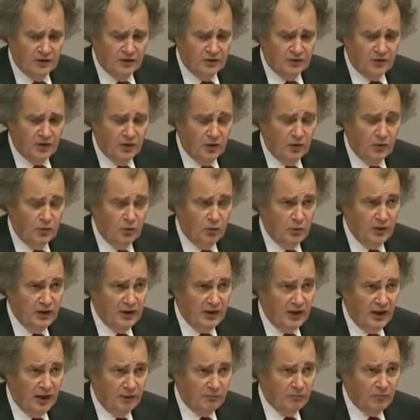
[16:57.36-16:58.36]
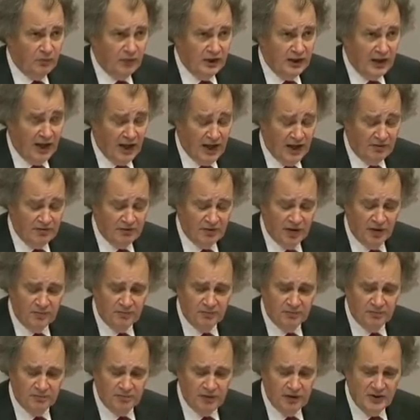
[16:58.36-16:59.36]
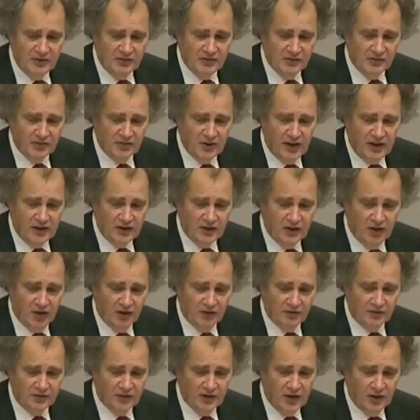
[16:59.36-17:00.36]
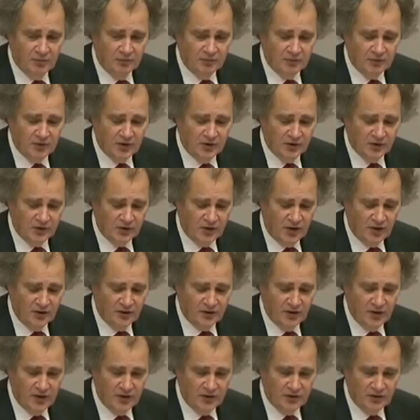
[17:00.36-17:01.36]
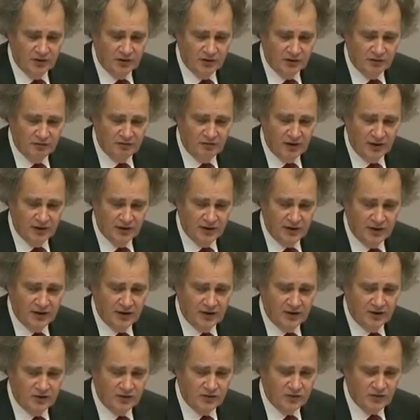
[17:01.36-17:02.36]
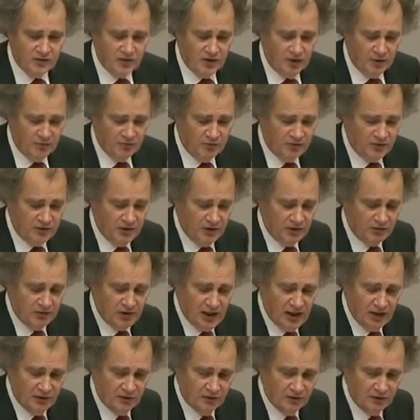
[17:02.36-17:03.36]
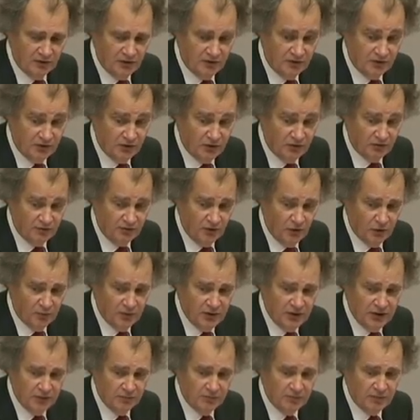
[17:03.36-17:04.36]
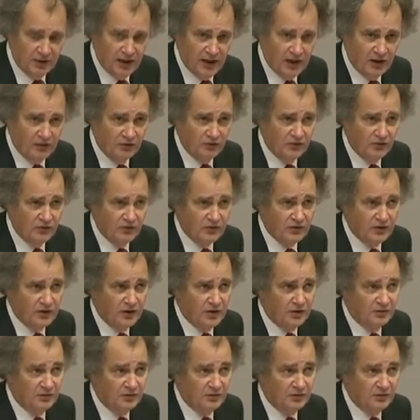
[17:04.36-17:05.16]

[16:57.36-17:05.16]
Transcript: So we, we have, I'm pleased to say, got, um, got a, a third year of funding. It's um, still around, it's still four million pounds.